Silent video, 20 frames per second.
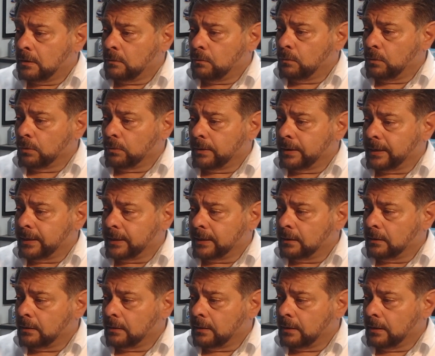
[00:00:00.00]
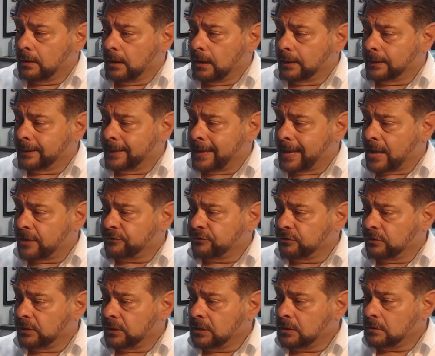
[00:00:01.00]
We're running on
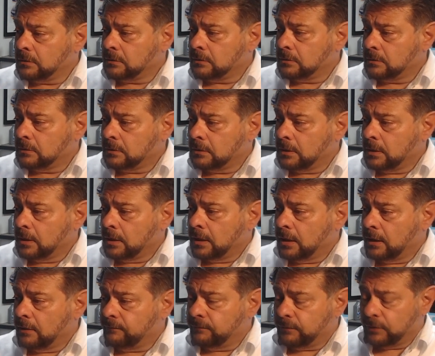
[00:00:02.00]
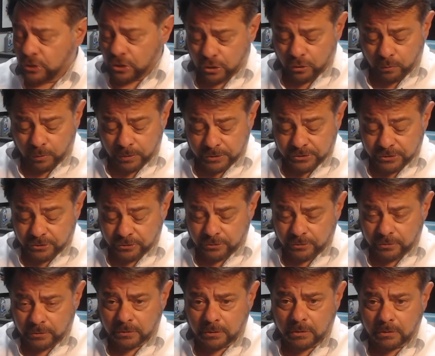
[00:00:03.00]
gasoline. If you know what
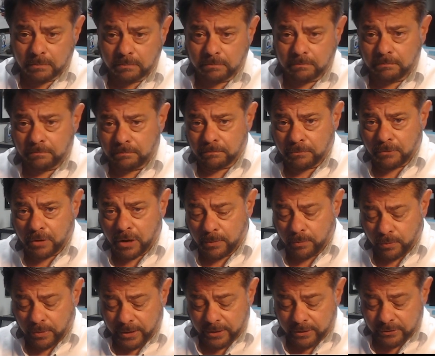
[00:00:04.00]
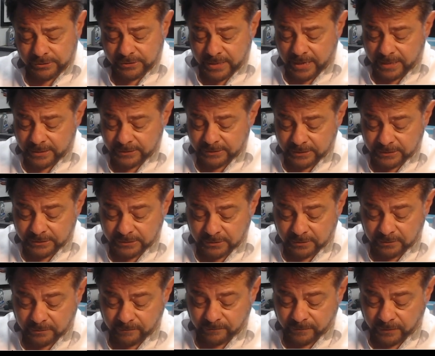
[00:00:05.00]
your carburetor size is
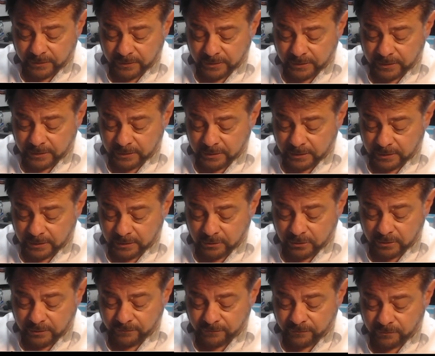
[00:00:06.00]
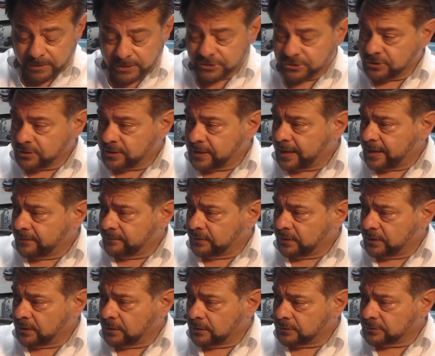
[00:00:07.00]
very good information to have
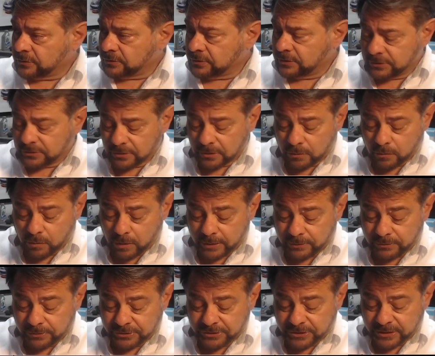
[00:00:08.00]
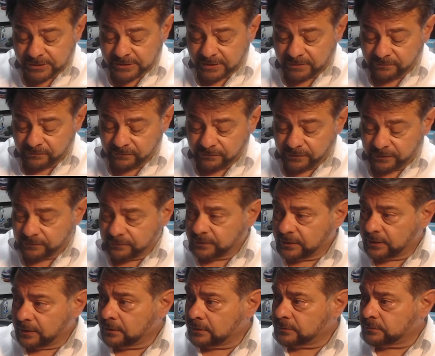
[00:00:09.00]
here. So these are Quadrajet
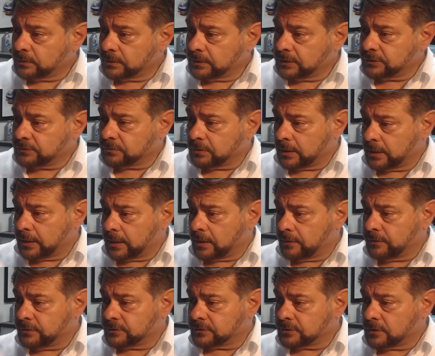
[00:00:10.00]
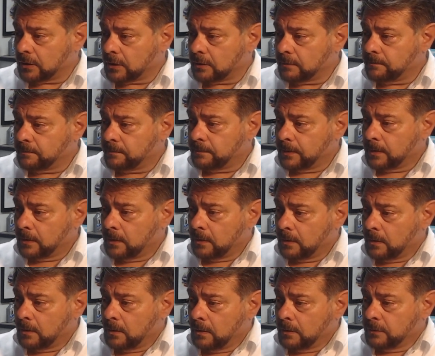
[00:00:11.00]
750 is what he's running on this car.
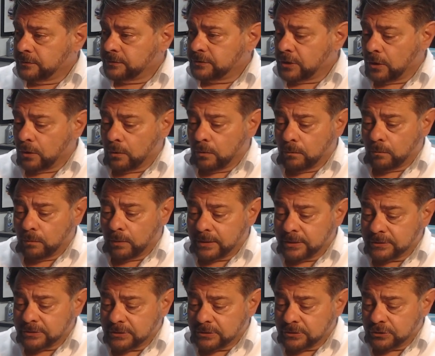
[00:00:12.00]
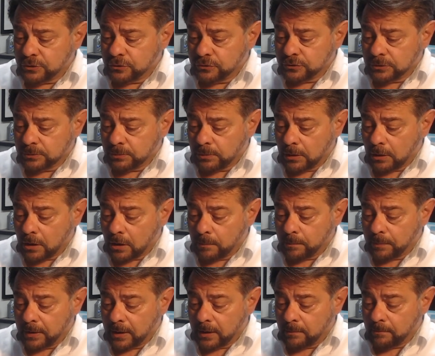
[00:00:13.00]
So what is his usable
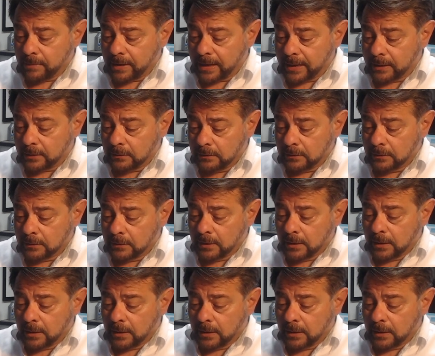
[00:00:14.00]
RPM band?